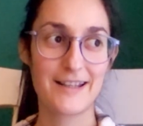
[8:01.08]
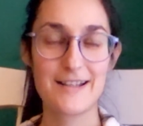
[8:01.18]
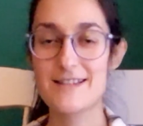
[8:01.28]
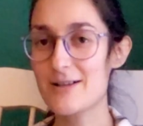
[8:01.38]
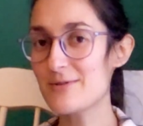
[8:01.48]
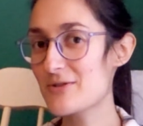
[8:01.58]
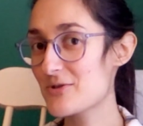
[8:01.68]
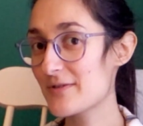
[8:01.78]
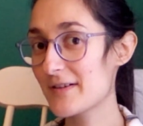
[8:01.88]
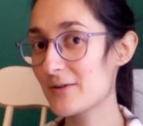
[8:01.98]
It sounds
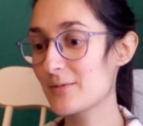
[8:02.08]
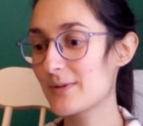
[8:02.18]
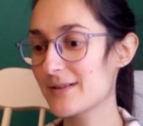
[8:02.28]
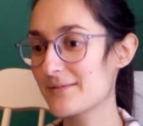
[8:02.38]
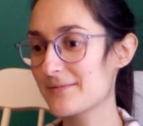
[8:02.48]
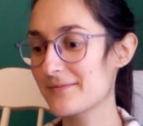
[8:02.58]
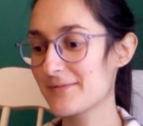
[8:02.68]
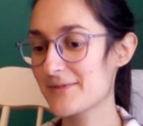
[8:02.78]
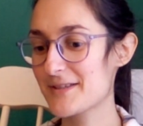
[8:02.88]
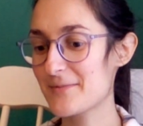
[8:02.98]
trivial, but
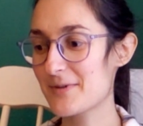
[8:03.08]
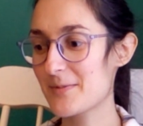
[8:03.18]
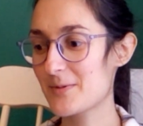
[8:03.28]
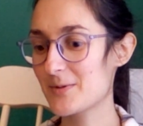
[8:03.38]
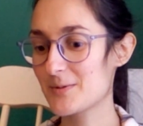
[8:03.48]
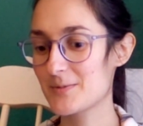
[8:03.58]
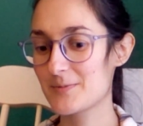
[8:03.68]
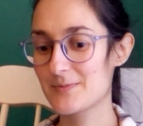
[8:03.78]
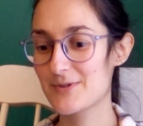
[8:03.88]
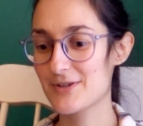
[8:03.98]
for some people,
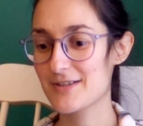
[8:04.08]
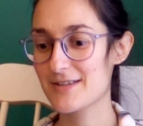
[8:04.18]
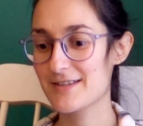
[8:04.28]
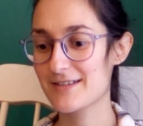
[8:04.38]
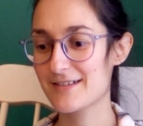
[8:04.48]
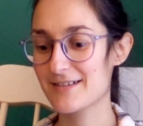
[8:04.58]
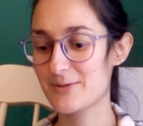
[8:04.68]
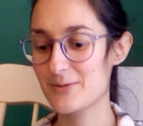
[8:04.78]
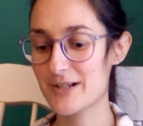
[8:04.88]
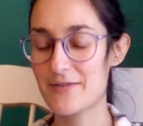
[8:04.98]
just
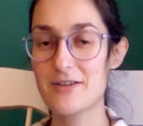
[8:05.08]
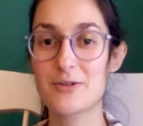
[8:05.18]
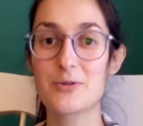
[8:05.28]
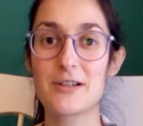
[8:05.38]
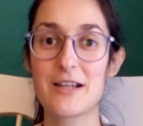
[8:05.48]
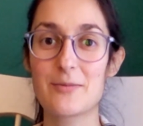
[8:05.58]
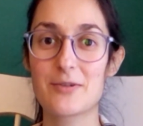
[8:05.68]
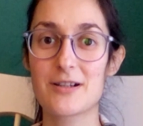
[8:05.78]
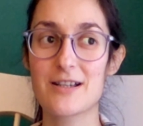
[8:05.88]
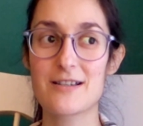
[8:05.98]
whatever they do in
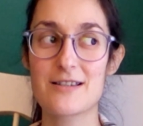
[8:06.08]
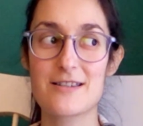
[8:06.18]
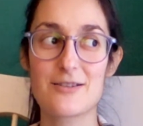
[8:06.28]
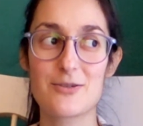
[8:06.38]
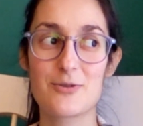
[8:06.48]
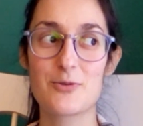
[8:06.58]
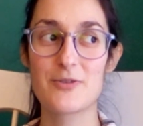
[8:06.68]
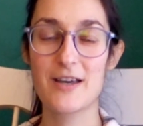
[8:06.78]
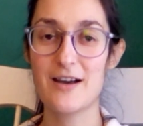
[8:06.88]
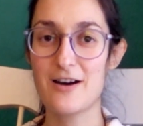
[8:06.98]
labor is to do
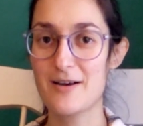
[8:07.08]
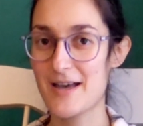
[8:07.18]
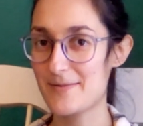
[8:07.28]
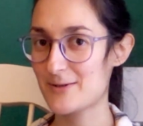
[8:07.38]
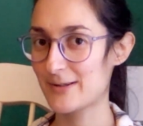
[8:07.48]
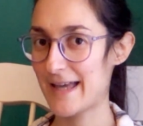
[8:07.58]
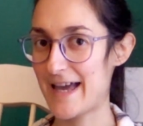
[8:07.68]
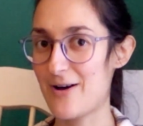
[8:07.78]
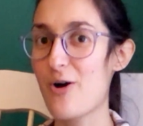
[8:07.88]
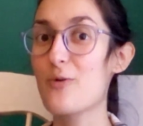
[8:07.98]
the absolute
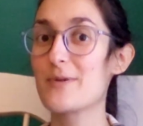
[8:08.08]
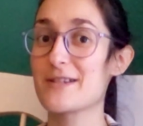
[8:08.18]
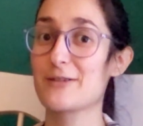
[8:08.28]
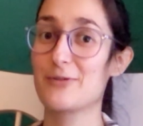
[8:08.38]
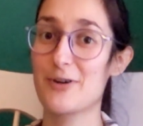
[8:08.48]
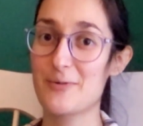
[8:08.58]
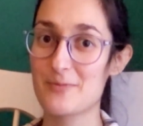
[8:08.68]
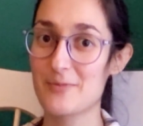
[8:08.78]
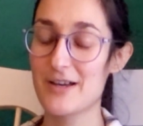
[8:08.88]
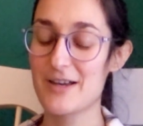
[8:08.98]
opposite
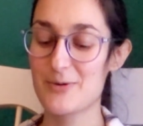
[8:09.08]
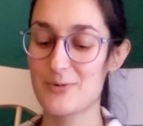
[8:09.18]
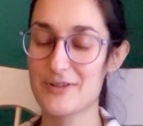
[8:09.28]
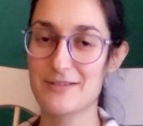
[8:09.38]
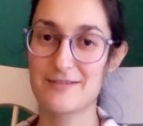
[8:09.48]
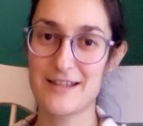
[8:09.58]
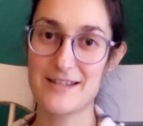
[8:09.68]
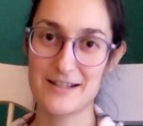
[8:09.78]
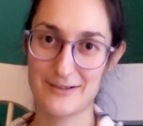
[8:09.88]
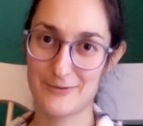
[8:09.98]
from what they
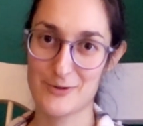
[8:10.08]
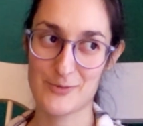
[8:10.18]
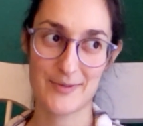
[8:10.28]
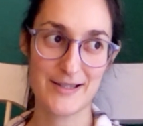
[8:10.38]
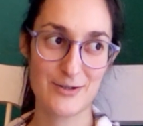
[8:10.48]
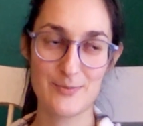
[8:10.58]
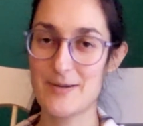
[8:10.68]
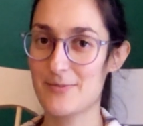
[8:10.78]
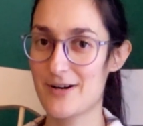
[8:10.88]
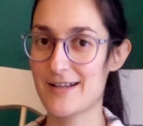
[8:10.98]
did in the first place to
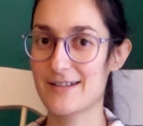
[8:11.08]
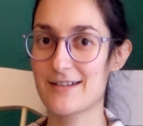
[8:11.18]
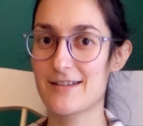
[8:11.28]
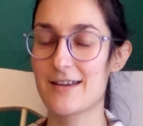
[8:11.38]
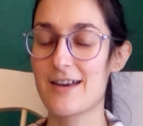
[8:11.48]
be pregnant.